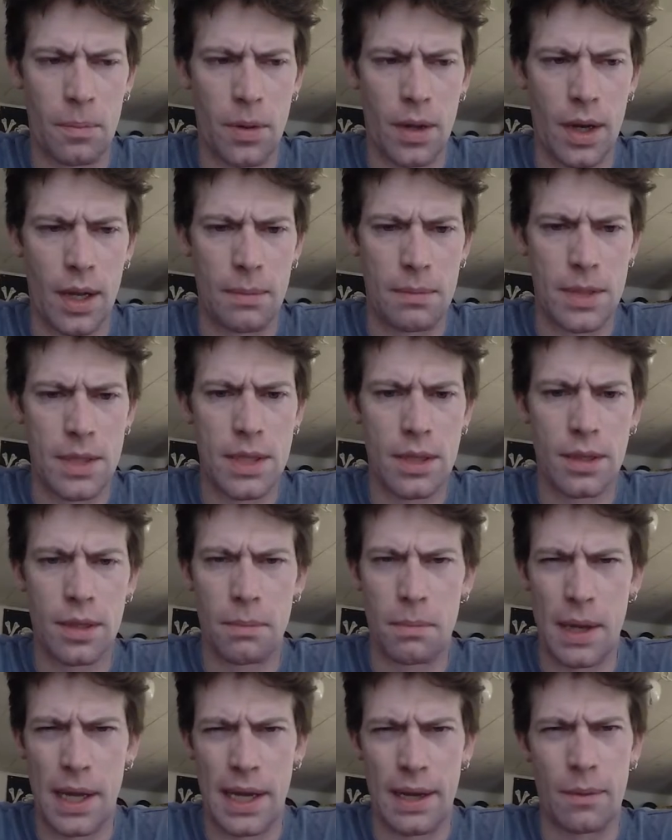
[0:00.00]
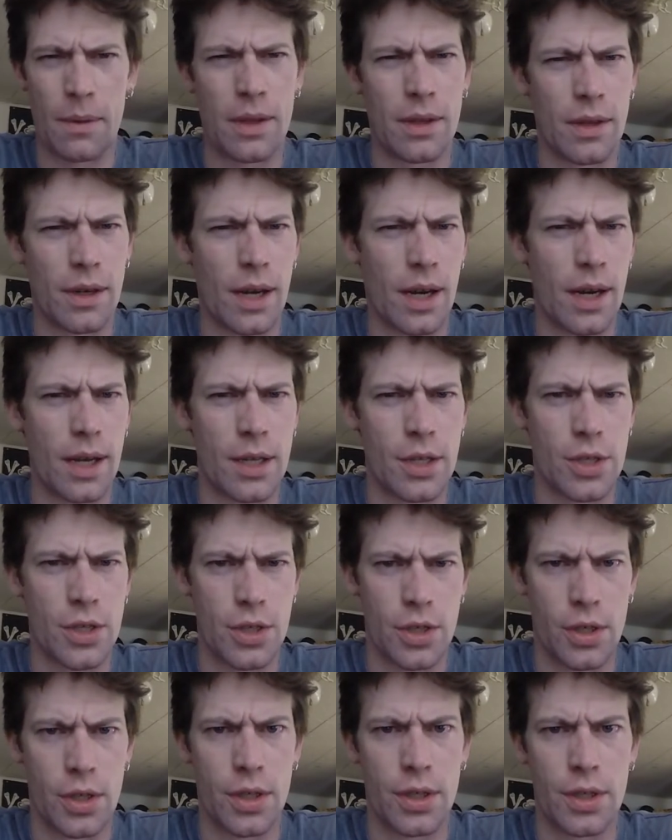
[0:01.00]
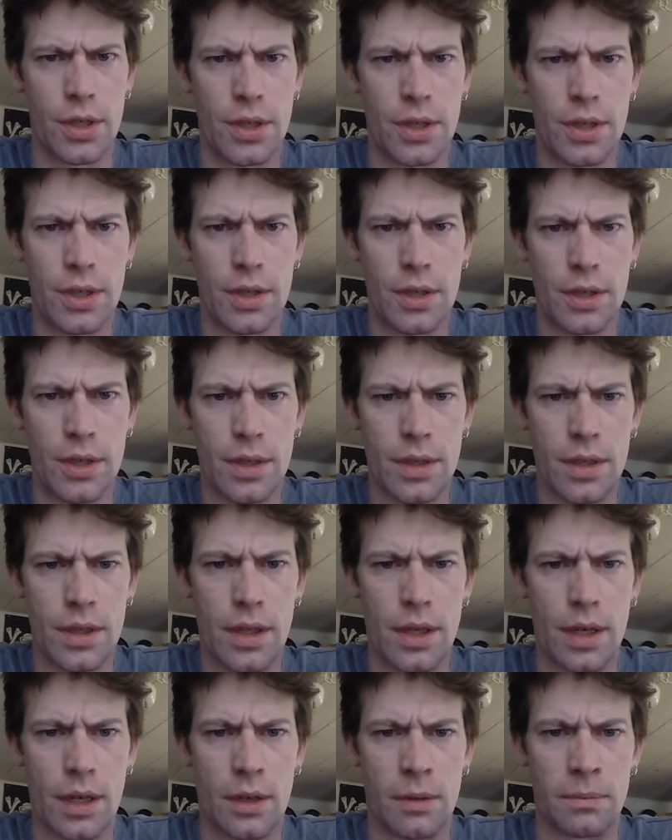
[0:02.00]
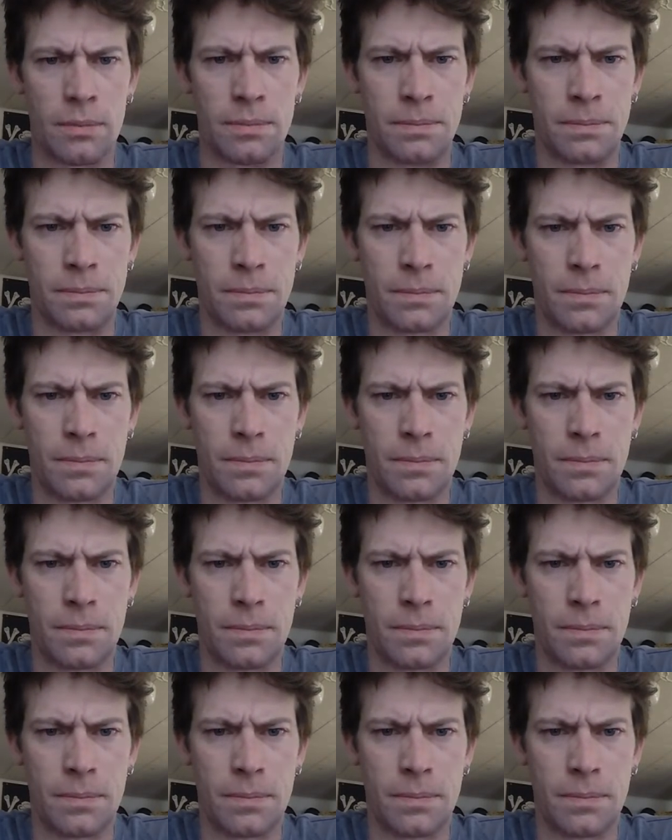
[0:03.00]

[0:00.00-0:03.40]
but I'm still debating whether or not I should. Um,